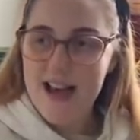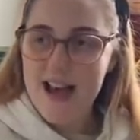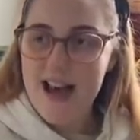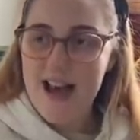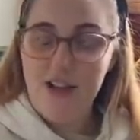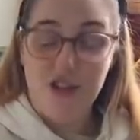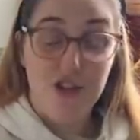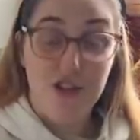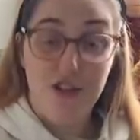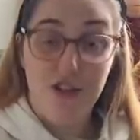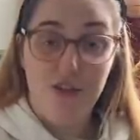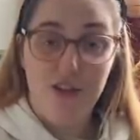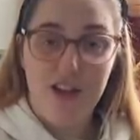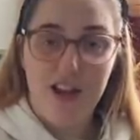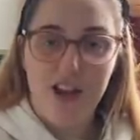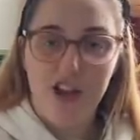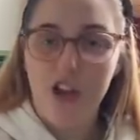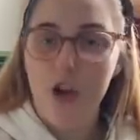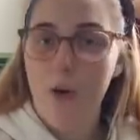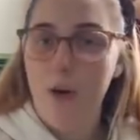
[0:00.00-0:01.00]
I just love
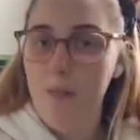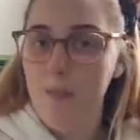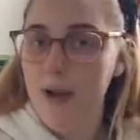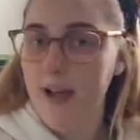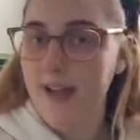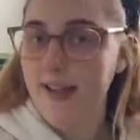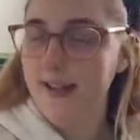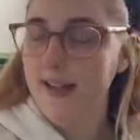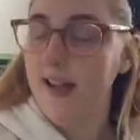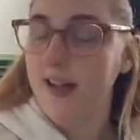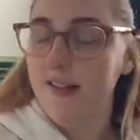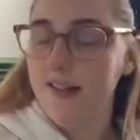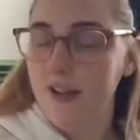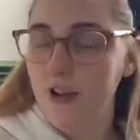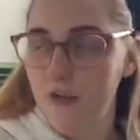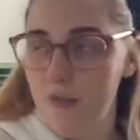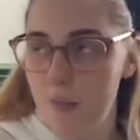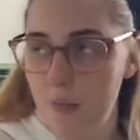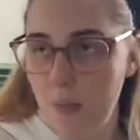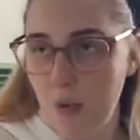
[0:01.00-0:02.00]
it. You know what I'm like, guys, I
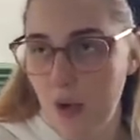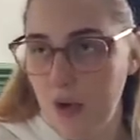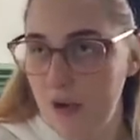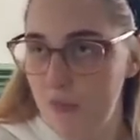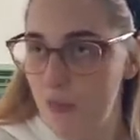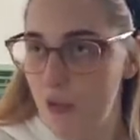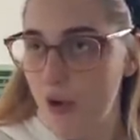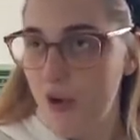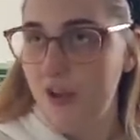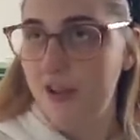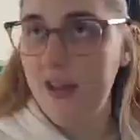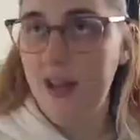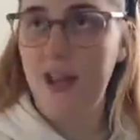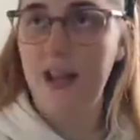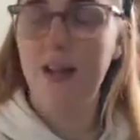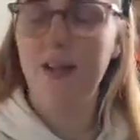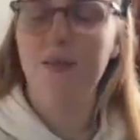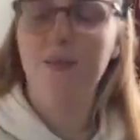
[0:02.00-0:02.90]
love my morning routine.